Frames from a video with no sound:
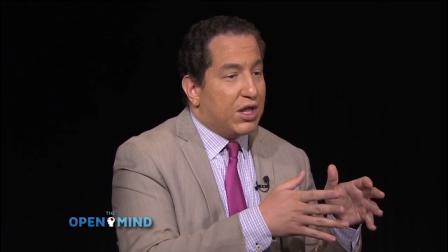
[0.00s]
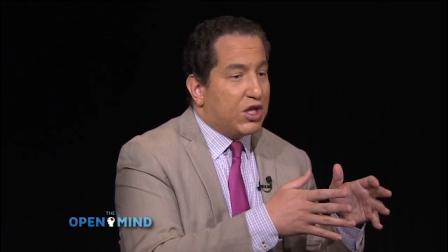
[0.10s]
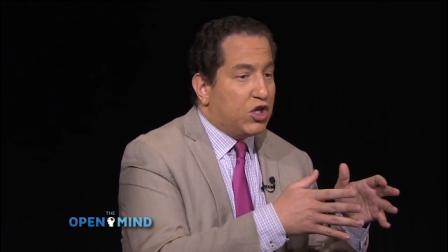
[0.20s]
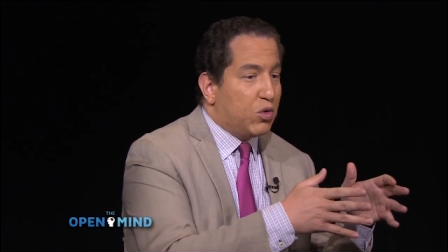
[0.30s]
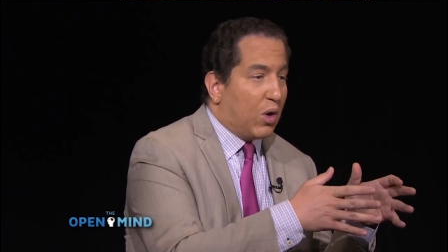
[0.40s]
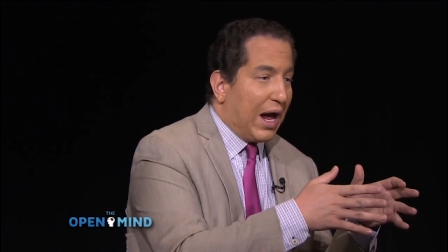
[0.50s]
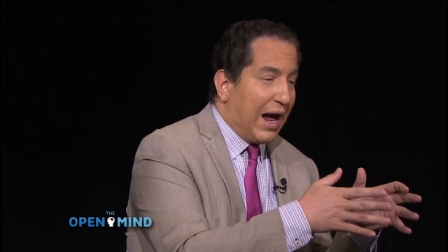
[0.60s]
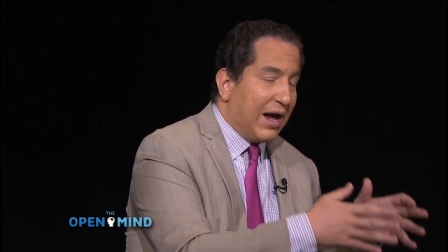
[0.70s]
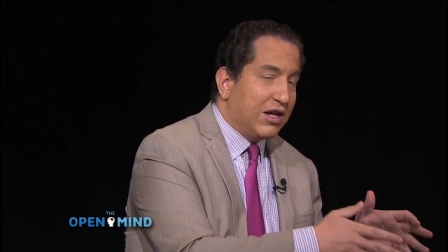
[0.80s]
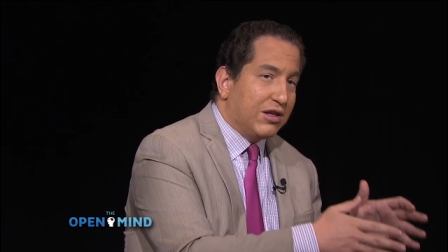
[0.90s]
you
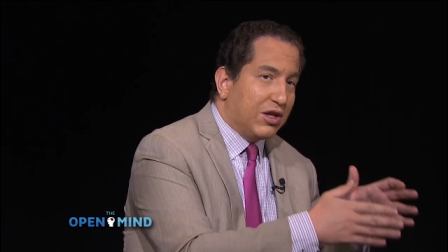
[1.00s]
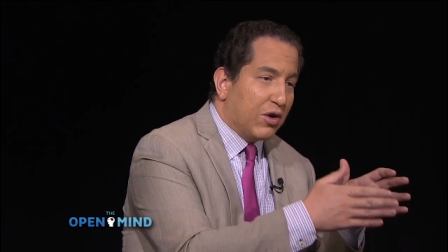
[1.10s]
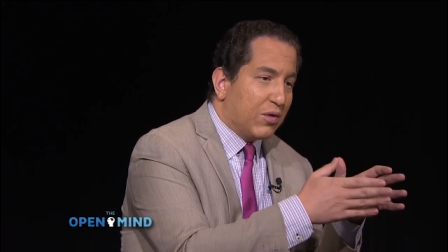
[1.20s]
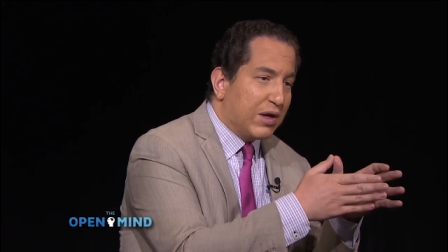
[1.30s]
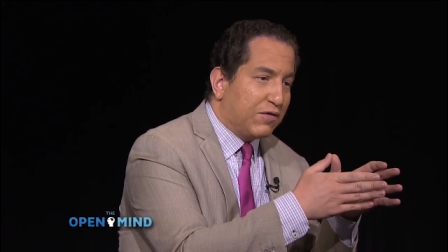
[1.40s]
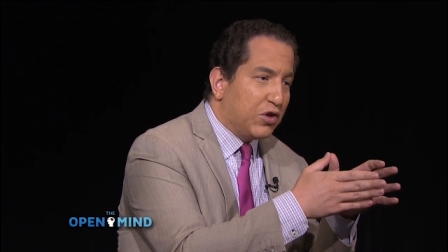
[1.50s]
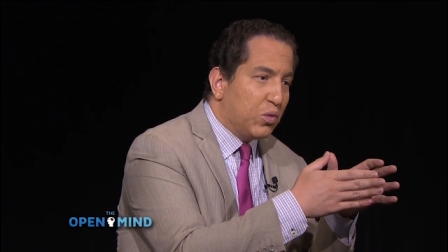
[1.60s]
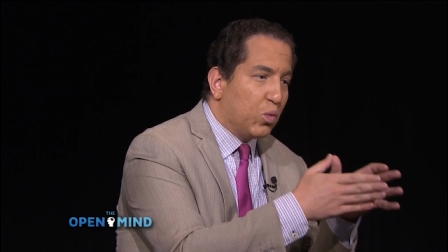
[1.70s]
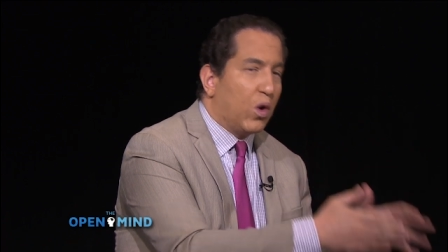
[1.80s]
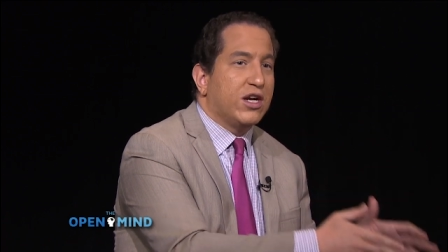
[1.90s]
you know, if you
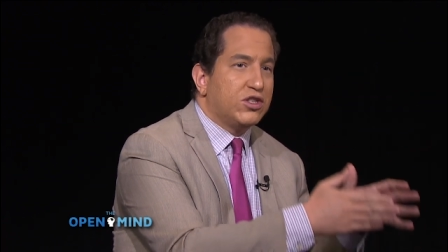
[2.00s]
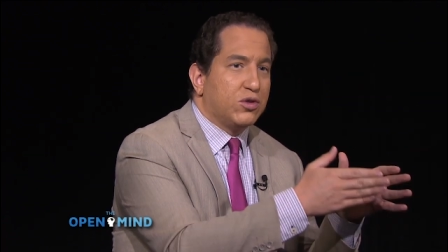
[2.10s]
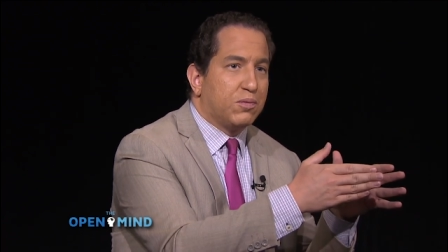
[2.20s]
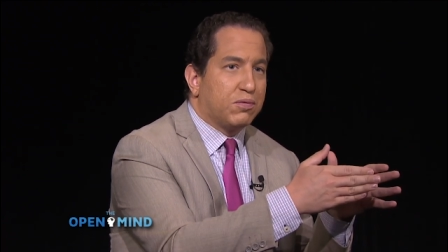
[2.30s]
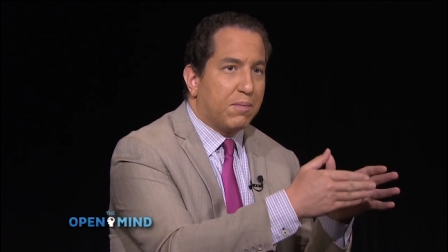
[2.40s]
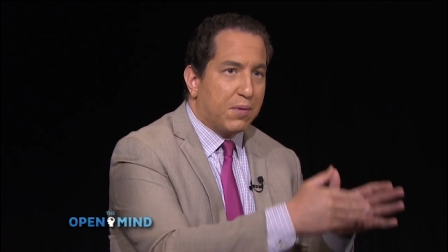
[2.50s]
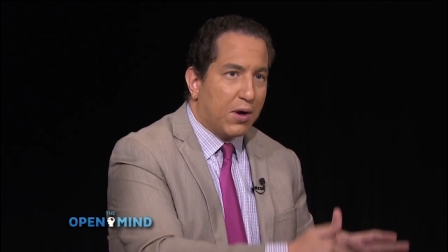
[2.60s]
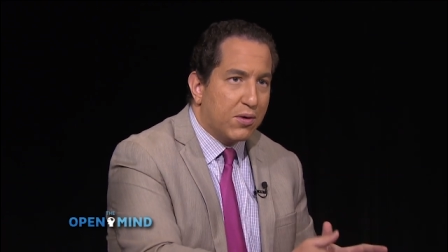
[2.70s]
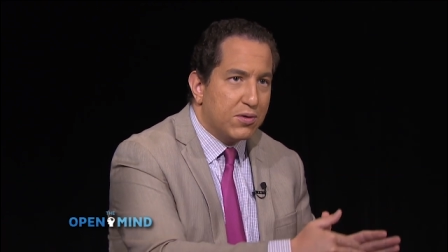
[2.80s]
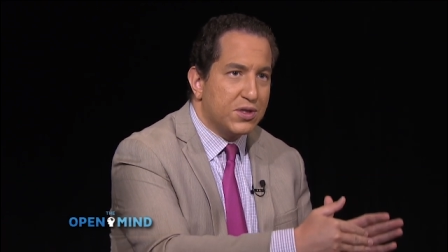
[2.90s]
want to
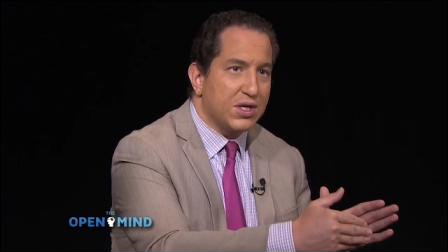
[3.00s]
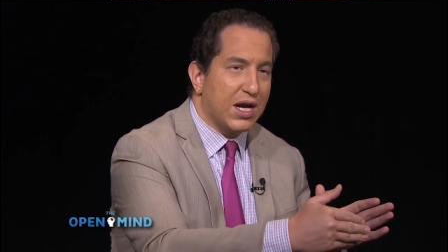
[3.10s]
propose